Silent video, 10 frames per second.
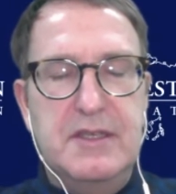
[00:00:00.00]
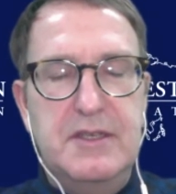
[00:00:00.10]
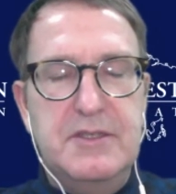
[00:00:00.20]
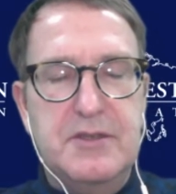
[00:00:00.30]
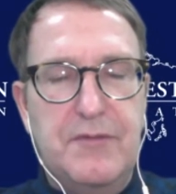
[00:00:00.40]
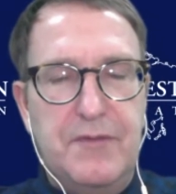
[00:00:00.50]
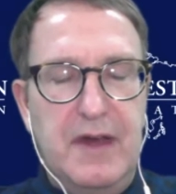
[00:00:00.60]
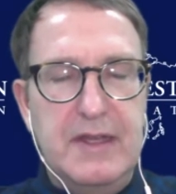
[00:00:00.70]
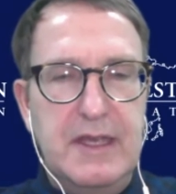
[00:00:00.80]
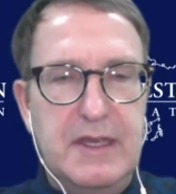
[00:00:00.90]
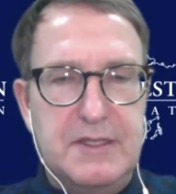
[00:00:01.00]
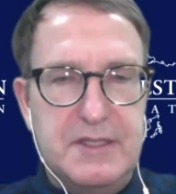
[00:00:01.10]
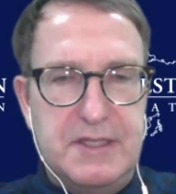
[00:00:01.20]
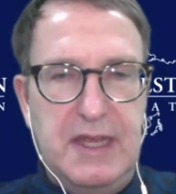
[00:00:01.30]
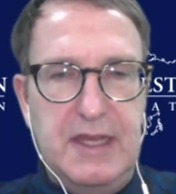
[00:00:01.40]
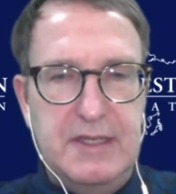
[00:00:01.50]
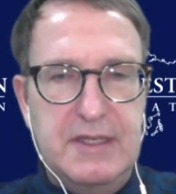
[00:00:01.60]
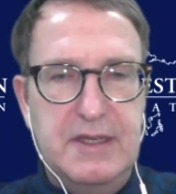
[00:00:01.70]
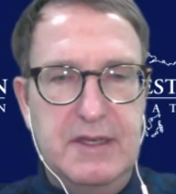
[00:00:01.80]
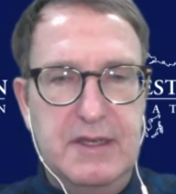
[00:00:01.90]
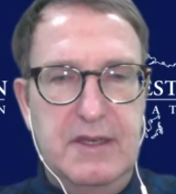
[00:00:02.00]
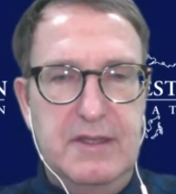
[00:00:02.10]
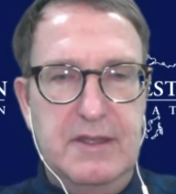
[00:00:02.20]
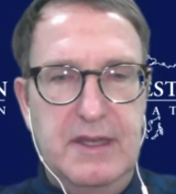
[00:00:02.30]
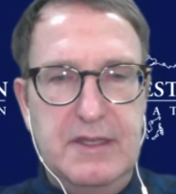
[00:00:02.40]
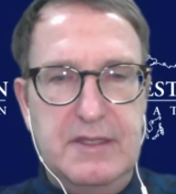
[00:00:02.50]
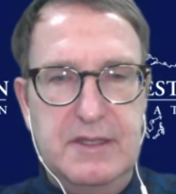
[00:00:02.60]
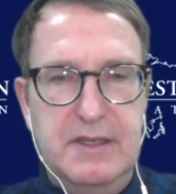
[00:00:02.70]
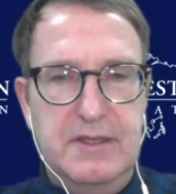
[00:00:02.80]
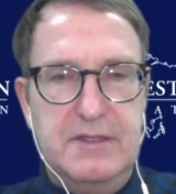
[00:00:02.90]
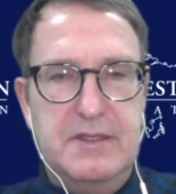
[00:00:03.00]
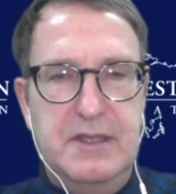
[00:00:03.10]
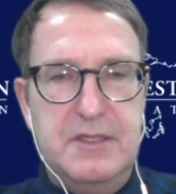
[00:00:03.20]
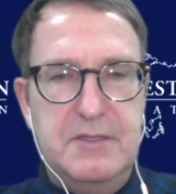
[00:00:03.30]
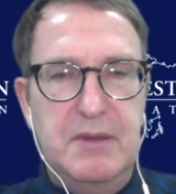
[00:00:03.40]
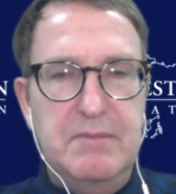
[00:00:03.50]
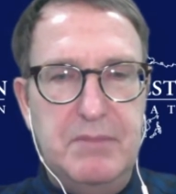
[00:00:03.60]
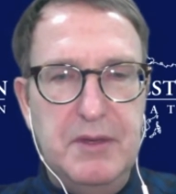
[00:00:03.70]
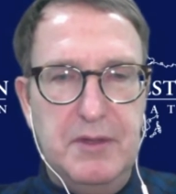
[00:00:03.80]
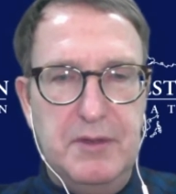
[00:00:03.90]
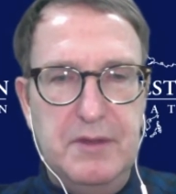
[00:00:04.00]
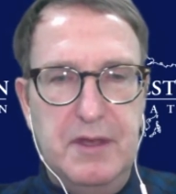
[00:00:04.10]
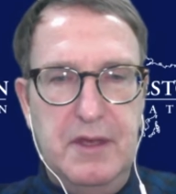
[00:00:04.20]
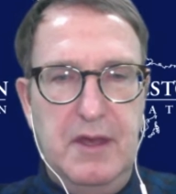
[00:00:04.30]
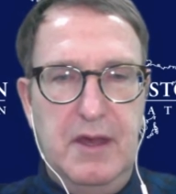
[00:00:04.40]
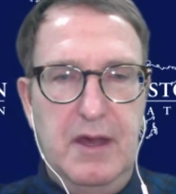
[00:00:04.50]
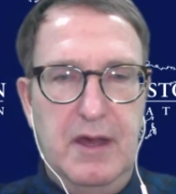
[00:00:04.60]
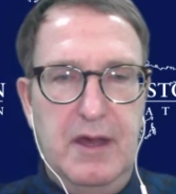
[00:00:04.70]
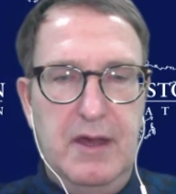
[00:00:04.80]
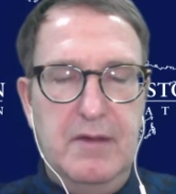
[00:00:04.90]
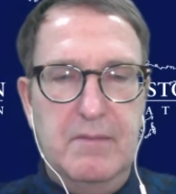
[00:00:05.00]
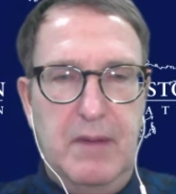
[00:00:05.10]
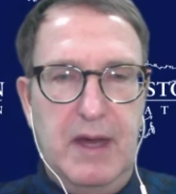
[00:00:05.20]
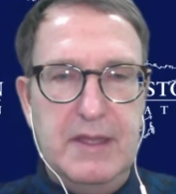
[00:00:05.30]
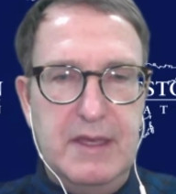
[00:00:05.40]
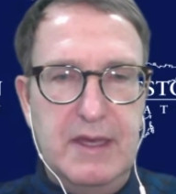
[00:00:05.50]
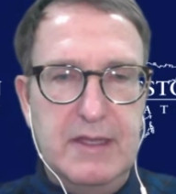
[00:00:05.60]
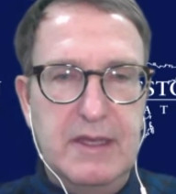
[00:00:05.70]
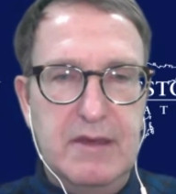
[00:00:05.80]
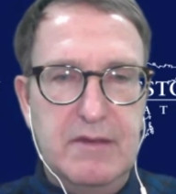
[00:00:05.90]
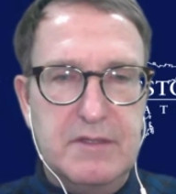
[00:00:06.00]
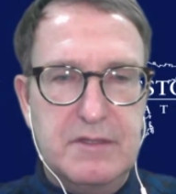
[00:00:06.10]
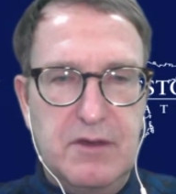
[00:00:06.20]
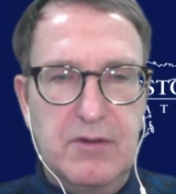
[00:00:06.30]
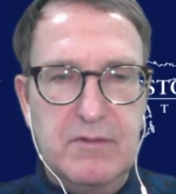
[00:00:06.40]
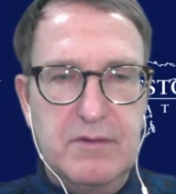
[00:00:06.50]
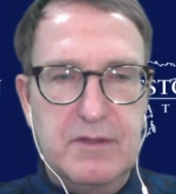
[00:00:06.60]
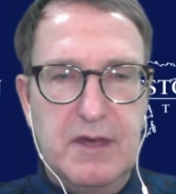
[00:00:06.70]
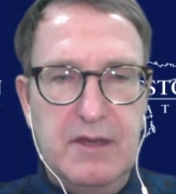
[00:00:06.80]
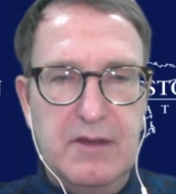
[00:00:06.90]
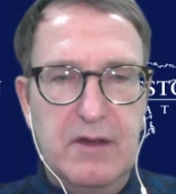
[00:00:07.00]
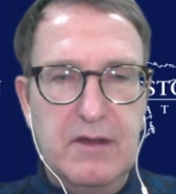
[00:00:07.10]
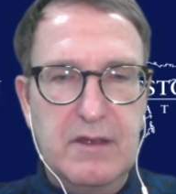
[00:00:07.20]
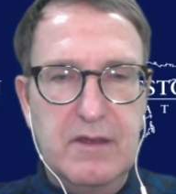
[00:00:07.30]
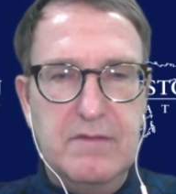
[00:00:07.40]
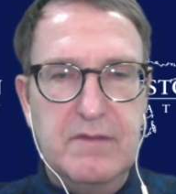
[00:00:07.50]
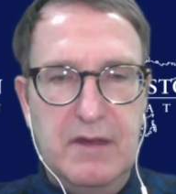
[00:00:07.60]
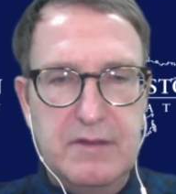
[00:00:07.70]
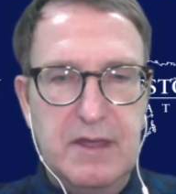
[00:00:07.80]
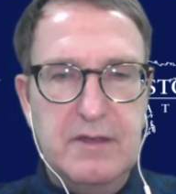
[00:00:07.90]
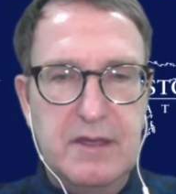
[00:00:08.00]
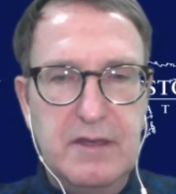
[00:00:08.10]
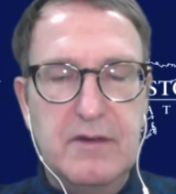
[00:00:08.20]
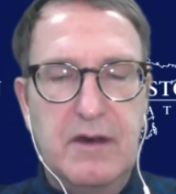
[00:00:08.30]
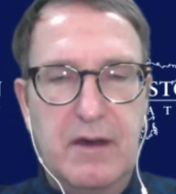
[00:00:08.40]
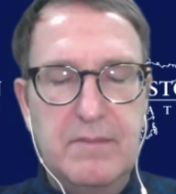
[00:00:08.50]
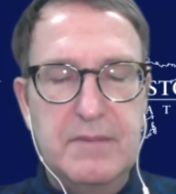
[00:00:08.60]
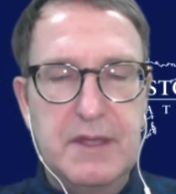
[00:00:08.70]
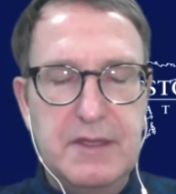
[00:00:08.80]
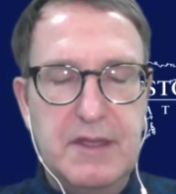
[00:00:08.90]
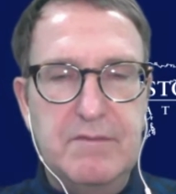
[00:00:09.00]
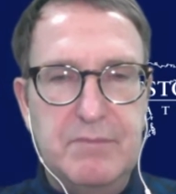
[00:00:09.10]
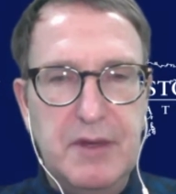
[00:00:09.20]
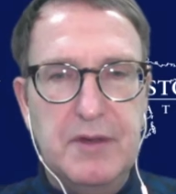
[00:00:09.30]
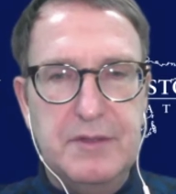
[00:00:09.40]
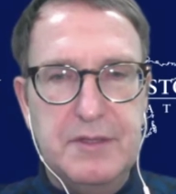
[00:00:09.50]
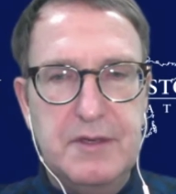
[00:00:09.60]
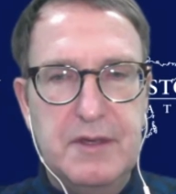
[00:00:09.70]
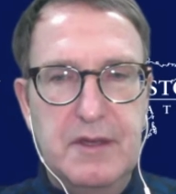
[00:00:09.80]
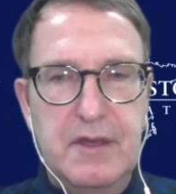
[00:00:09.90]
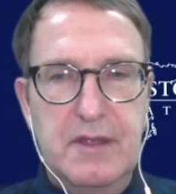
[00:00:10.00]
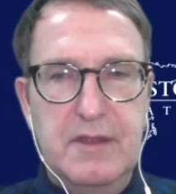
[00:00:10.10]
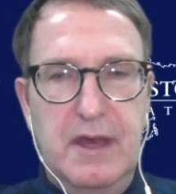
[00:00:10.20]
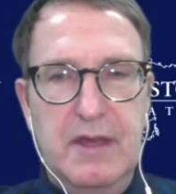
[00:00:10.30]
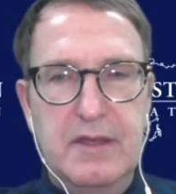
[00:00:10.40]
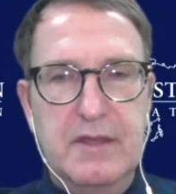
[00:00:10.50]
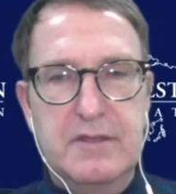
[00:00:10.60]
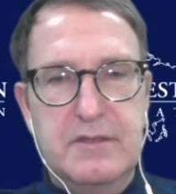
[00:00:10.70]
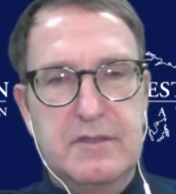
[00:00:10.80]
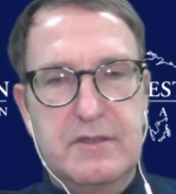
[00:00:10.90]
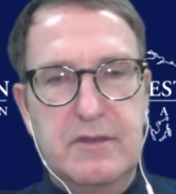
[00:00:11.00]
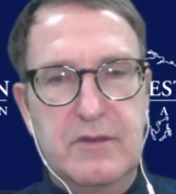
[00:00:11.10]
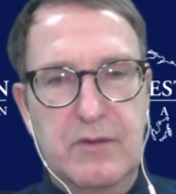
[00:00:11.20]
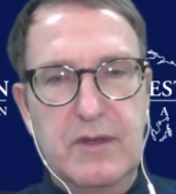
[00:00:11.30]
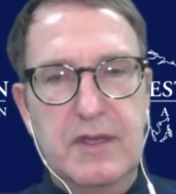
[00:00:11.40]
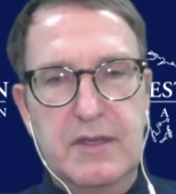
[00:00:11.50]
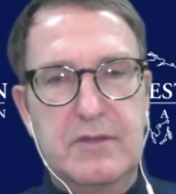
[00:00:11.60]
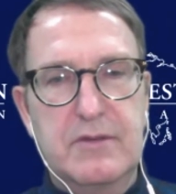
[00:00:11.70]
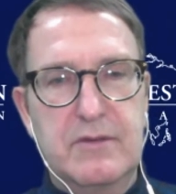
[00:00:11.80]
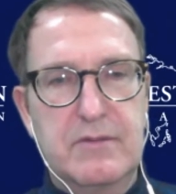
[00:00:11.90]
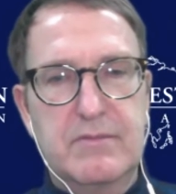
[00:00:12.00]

there finally a state that exists that's been built by the Aliyevs, starting with Haidar Aliyev, now down to Ilham, that they built, that is going to